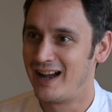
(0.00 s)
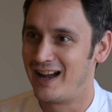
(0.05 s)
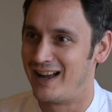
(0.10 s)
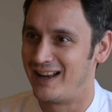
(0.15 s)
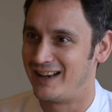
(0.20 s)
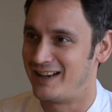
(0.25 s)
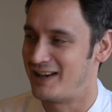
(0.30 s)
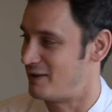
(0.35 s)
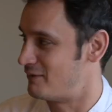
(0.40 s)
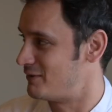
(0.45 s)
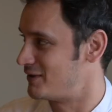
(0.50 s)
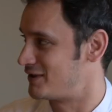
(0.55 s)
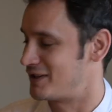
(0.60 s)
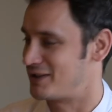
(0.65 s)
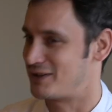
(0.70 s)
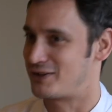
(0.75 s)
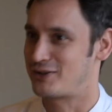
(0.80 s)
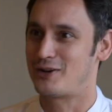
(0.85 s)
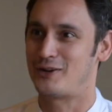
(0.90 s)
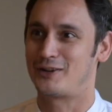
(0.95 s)
And he was in
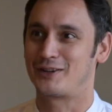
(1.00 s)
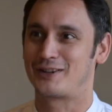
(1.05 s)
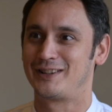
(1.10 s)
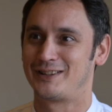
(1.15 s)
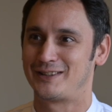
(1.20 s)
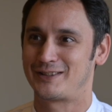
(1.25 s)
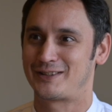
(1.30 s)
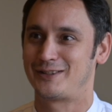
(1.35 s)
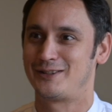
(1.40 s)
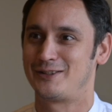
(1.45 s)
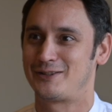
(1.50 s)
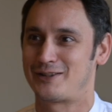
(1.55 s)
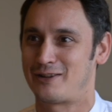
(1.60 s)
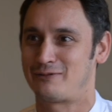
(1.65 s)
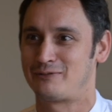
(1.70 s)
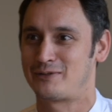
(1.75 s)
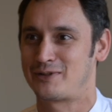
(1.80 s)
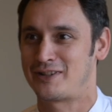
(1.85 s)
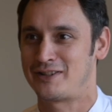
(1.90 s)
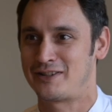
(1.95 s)
shock because the chef
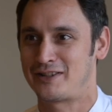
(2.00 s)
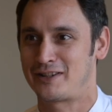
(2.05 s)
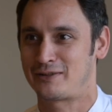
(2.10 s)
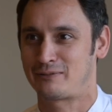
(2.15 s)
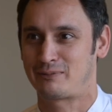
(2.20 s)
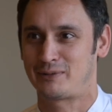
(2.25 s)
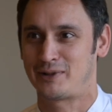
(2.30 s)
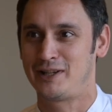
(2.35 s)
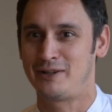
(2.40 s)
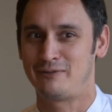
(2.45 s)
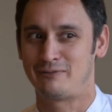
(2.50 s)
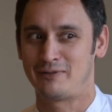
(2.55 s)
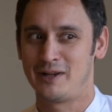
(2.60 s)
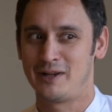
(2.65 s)
was in disbelief.